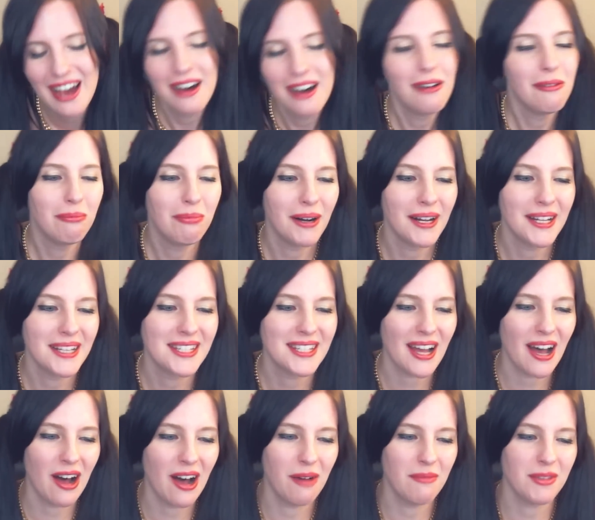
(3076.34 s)
But
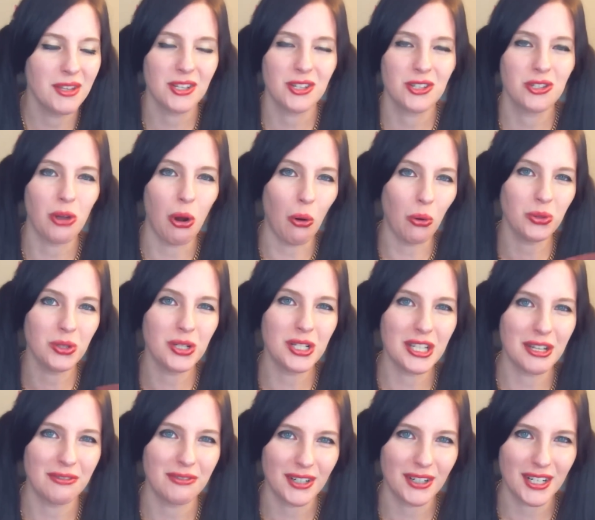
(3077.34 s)
this is totally
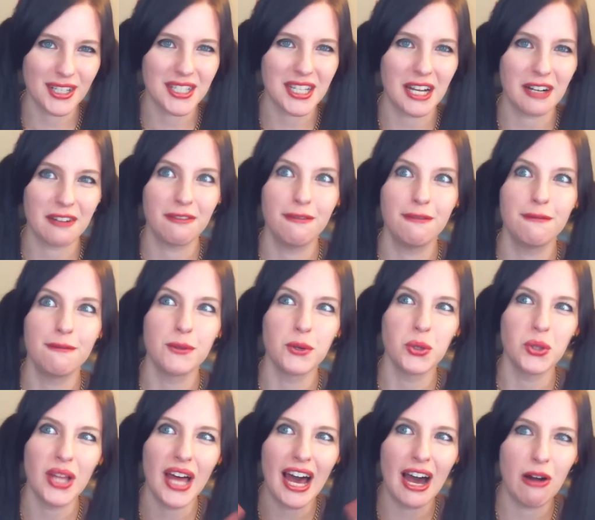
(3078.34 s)
different. It's like
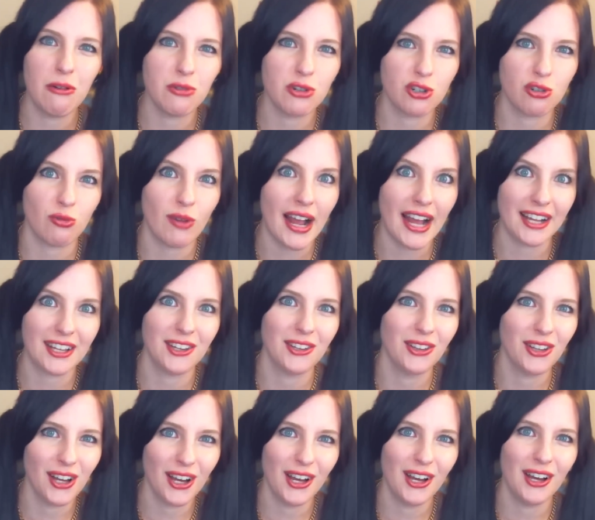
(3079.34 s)
full out
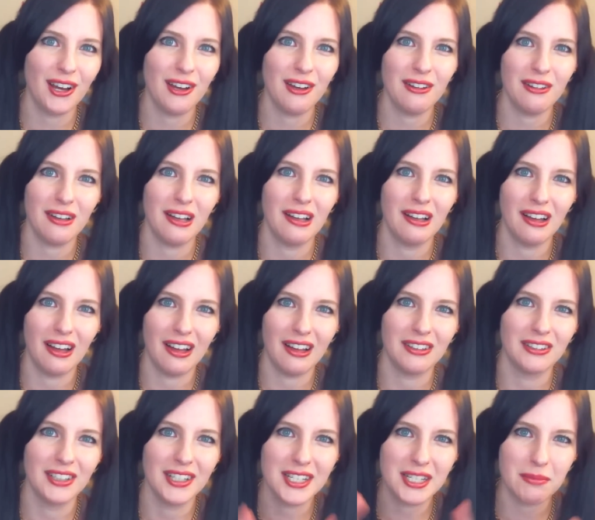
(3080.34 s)
Dracula,
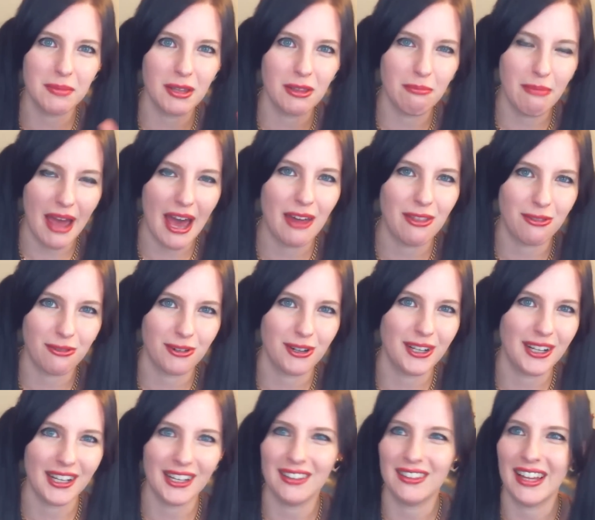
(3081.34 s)
Elizabeth
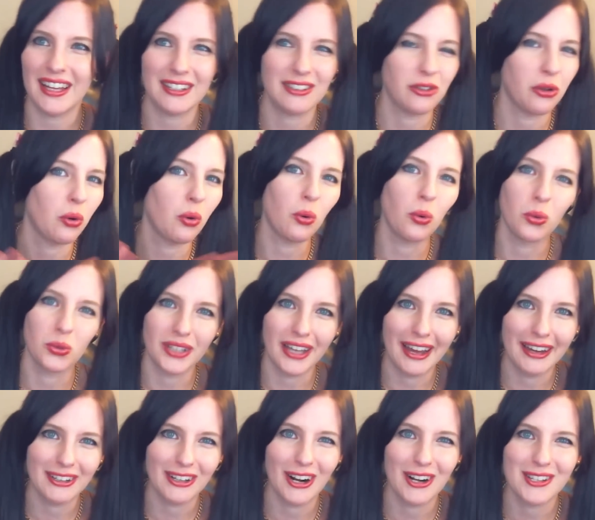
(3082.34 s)
Bathory, like the whole
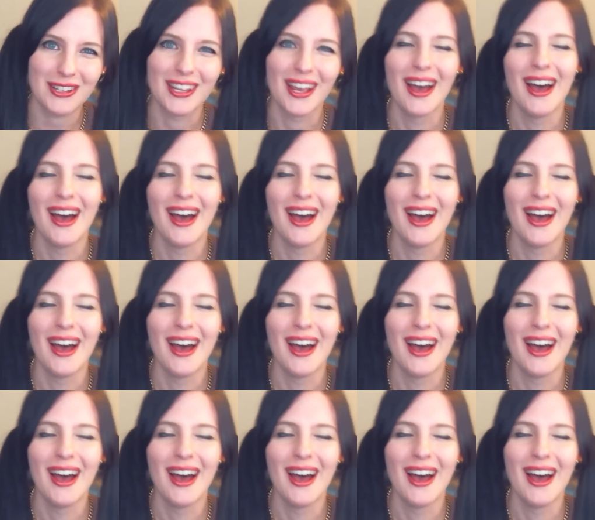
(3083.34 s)
9 yards.